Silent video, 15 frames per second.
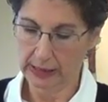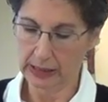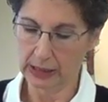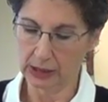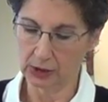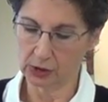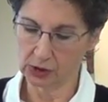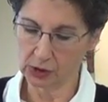
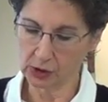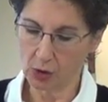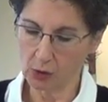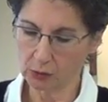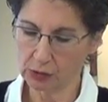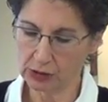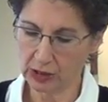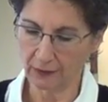It is
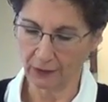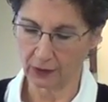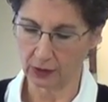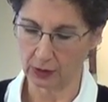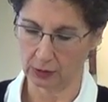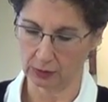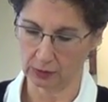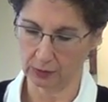so
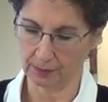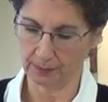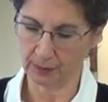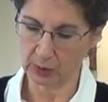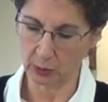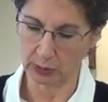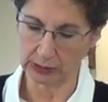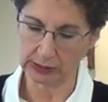difficult
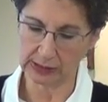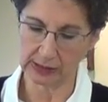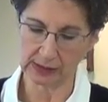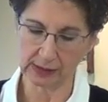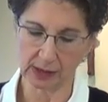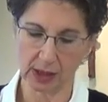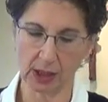to exist